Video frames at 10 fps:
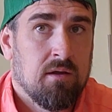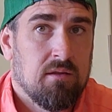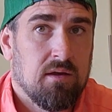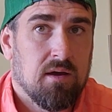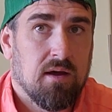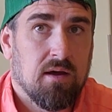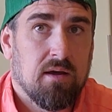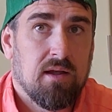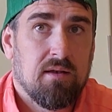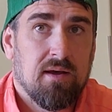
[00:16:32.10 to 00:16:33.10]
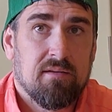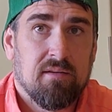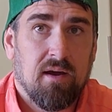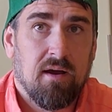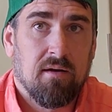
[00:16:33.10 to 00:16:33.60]
the index
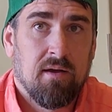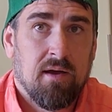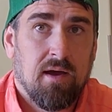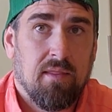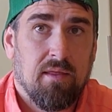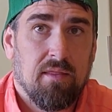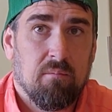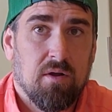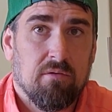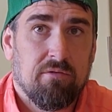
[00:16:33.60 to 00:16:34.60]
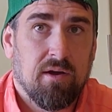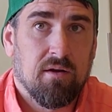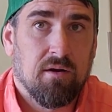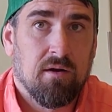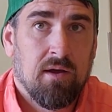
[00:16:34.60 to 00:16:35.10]
there, and then the middle
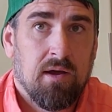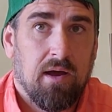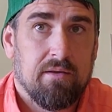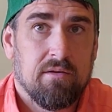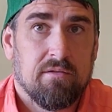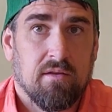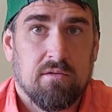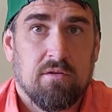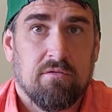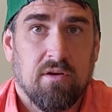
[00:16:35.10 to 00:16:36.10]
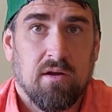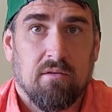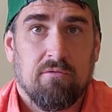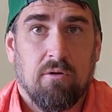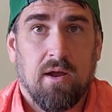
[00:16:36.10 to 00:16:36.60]
finger, and using a 2-finger
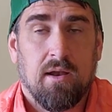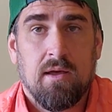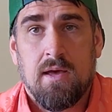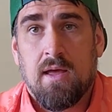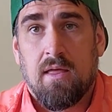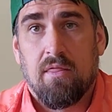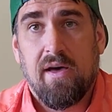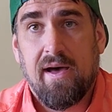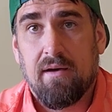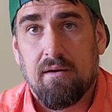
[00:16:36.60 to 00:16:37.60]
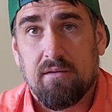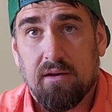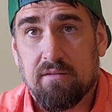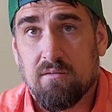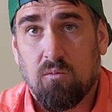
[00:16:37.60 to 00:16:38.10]
forehand. That
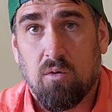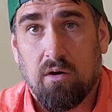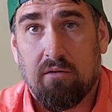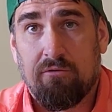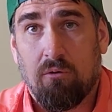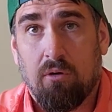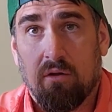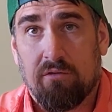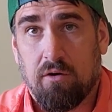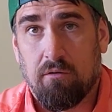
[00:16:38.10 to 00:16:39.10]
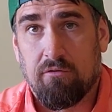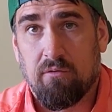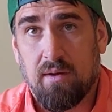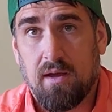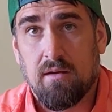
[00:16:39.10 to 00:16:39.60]
doesn't work for a zone for
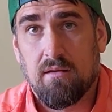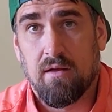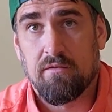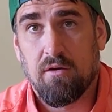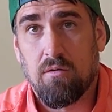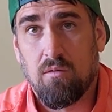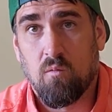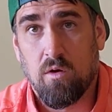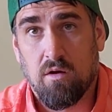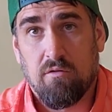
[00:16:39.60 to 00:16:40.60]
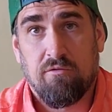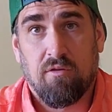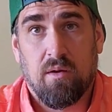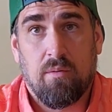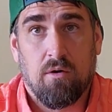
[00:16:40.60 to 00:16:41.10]
me. A zone will
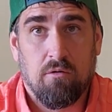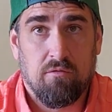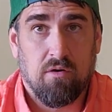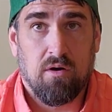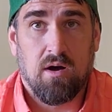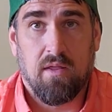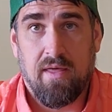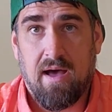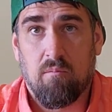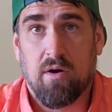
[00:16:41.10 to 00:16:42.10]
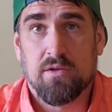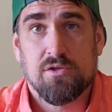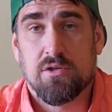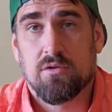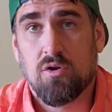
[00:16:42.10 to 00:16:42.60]
flip over on that
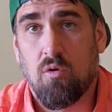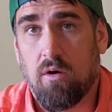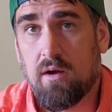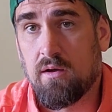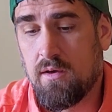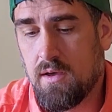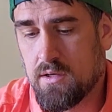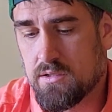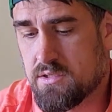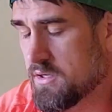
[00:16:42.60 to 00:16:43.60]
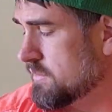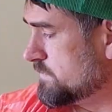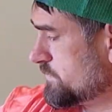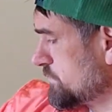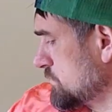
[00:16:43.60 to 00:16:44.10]
much torque.
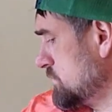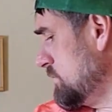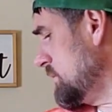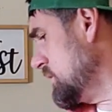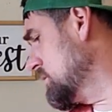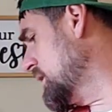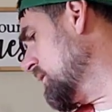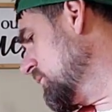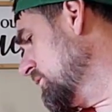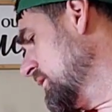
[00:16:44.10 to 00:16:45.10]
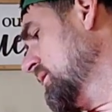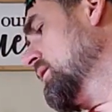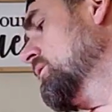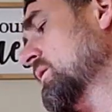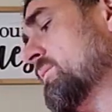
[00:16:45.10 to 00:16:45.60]
So now going